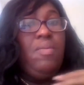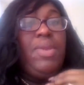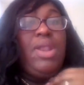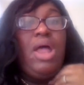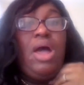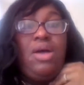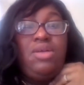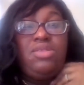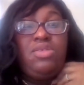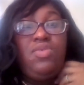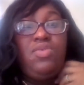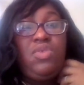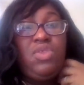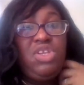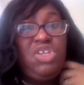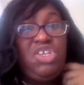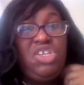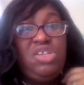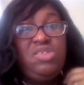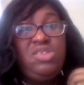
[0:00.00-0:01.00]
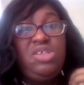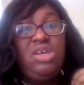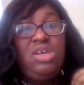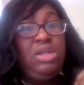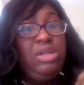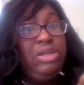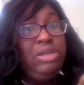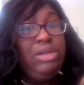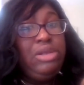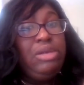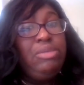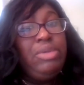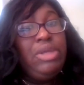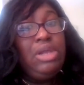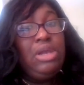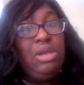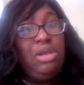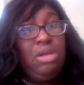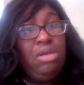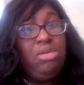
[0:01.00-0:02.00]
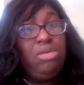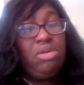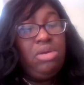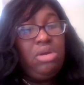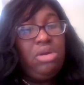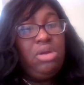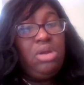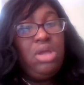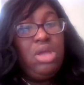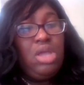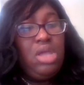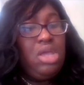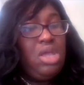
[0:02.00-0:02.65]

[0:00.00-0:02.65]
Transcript: But I also knew that it should have took a little bit longer.